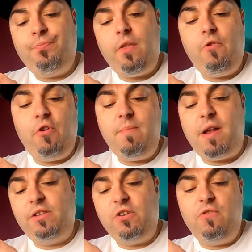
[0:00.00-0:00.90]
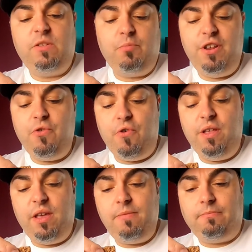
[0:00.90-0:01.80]
Cream on its own is pretty
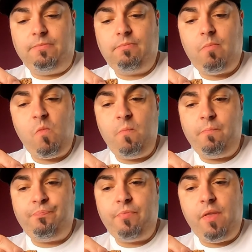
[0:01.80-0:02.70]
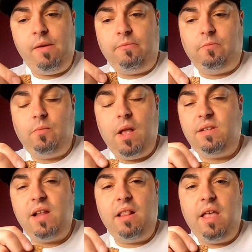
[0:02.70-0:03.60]
oily.
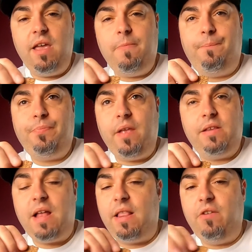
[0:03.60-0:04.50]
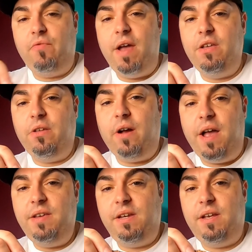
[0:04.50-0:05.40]
It's not like it's not like regular
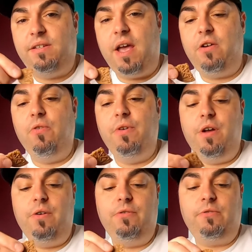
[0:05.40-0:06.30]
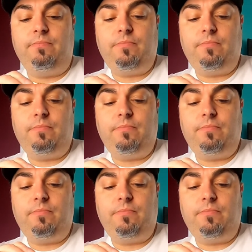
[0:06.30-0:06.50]
icing inside Oreos.